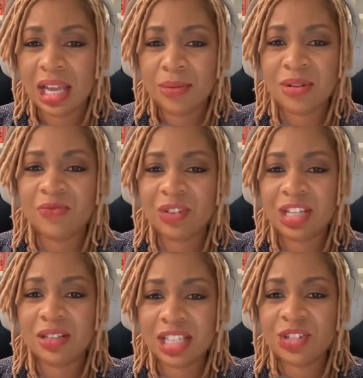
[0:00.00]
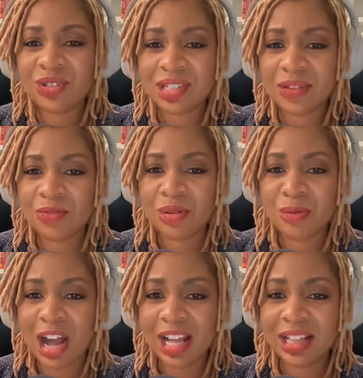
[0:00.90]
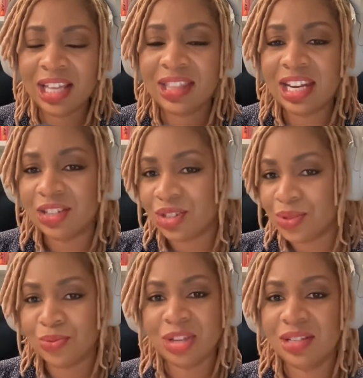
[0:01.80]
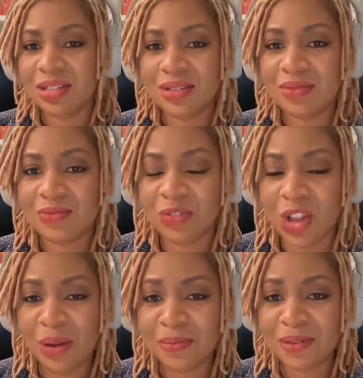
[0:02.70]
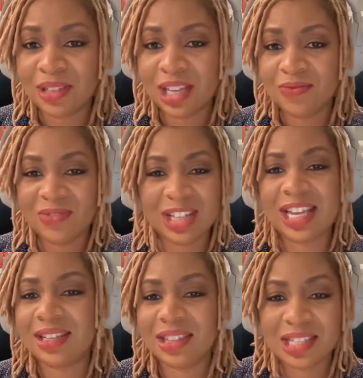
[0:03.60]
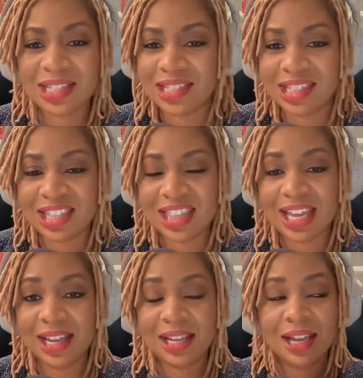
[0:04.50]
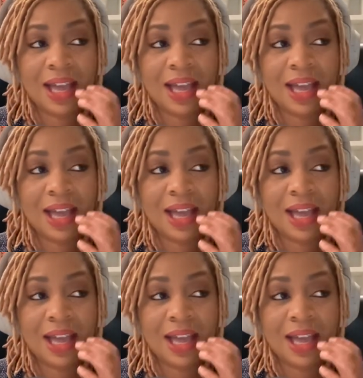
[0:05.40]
It would feel interesting for a while, and then I just would flop and feel like this isn't the thing.